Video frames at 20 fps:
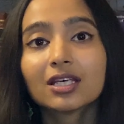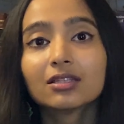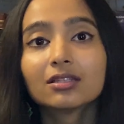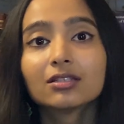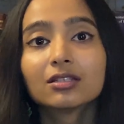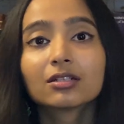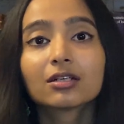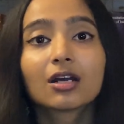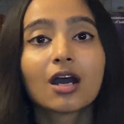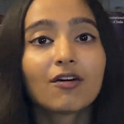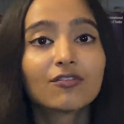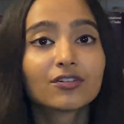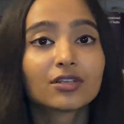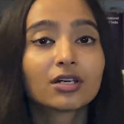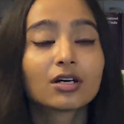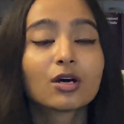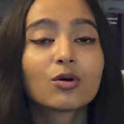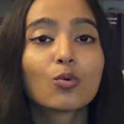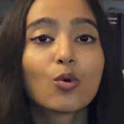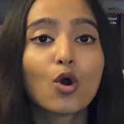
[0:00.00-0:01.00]
that the
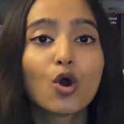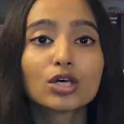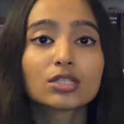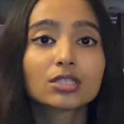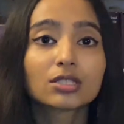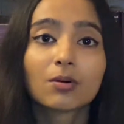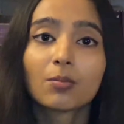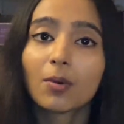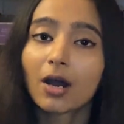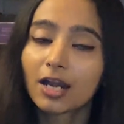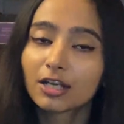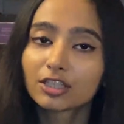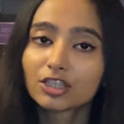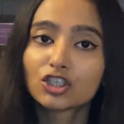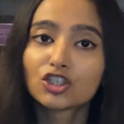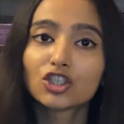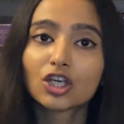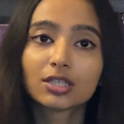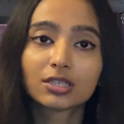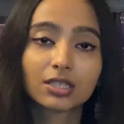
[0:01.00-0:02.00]
governor was a
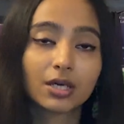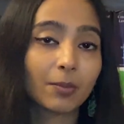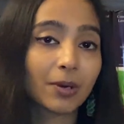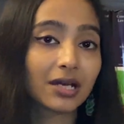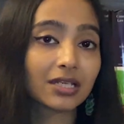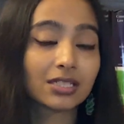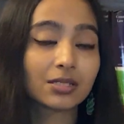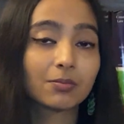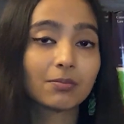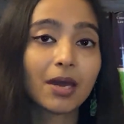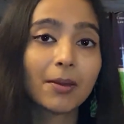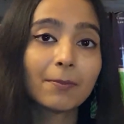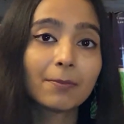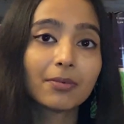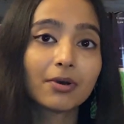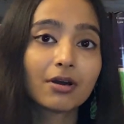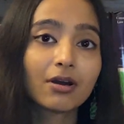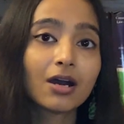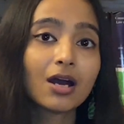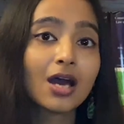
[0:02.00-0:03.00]
Bharatiya Janata Party
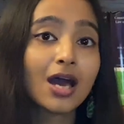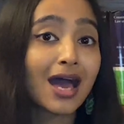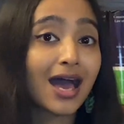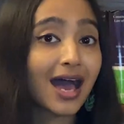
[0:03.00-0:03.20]
member